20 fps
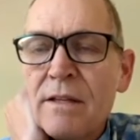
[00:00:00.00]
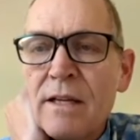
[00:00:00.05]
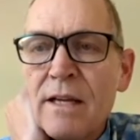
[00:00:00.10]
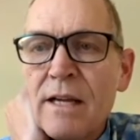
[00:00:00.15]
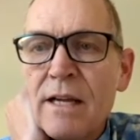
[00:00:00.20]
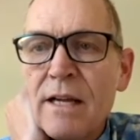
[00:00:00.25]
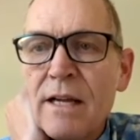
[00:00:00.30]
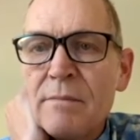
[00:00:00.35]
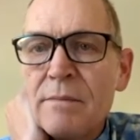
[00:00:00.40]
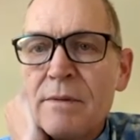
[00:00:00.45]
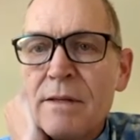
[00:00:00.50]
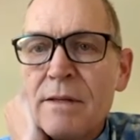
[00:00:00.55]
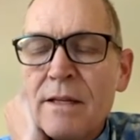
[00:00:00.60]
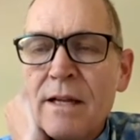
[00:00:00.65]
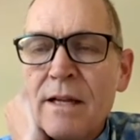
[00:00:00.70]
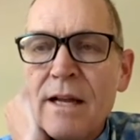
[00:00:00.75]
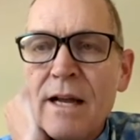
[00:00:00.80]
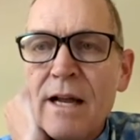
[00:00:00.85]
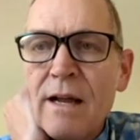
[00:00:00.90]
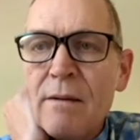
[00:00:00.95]

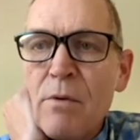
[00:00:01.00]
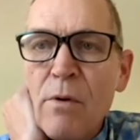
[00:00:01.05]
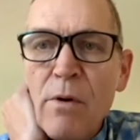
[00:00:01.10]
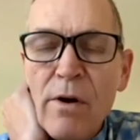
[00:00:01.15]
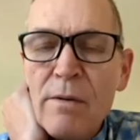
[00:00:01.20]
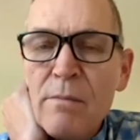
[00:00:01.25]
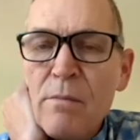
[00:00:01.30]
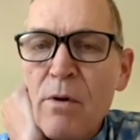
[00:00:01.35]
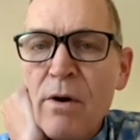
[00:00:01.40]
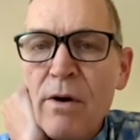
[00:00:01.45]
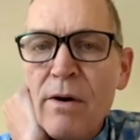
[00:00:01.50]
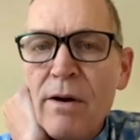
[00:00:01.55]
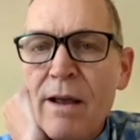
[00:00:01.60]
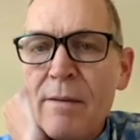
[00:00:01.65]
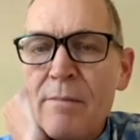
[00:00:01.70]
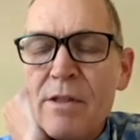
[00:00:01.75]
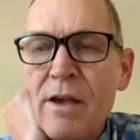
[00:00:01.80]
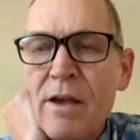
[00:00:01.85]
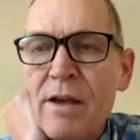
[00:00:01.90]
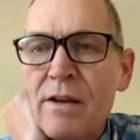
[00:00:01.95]
More and more,
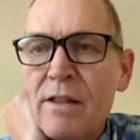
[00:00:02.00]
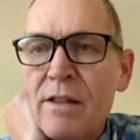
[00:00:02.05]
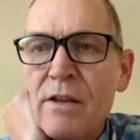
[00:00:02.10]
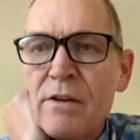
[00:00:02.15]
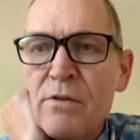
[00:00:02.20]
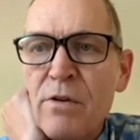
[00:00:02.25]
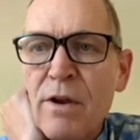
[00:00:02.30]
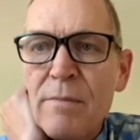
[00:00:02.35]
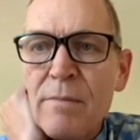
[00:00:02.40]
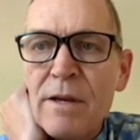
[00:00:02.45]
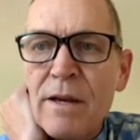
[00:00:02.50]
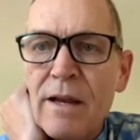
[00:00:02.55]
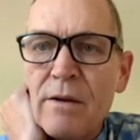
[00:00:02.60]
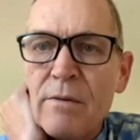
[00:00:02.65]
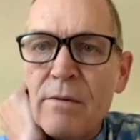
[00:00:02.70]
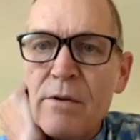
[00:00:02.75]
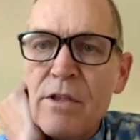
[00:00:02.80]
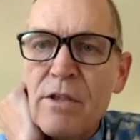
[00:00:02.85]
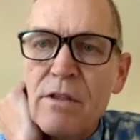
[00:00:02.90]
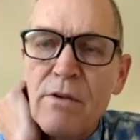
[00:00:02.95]
Amazon is contributing,
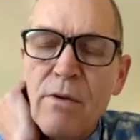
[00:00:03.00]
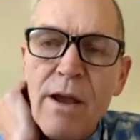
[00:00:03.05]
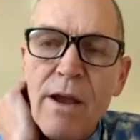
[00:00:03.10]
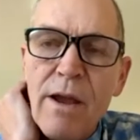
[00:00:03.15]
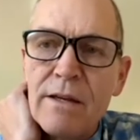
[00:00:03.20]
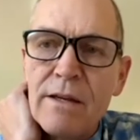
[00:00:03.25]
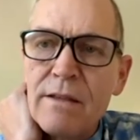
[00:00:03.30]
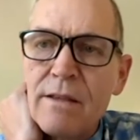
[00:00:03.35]
which is great.